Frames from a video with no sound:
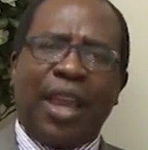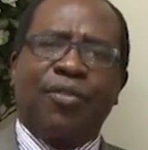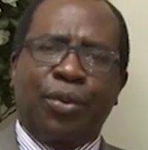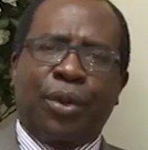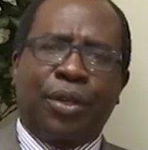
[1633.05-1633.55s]

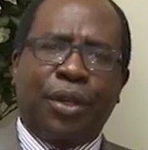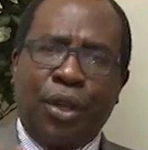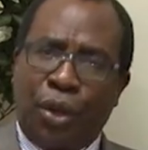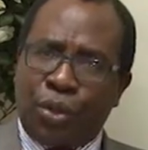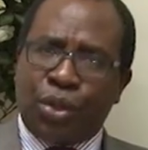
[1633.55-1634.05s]
everyone
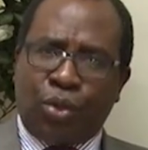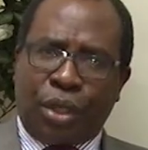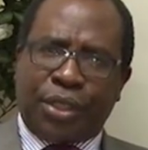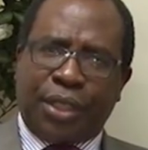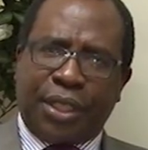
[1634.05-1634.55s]
who's
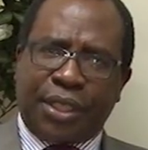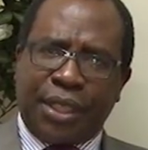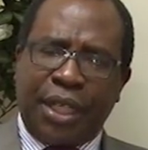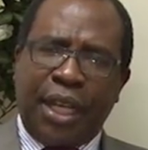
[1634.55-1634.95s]
watched this.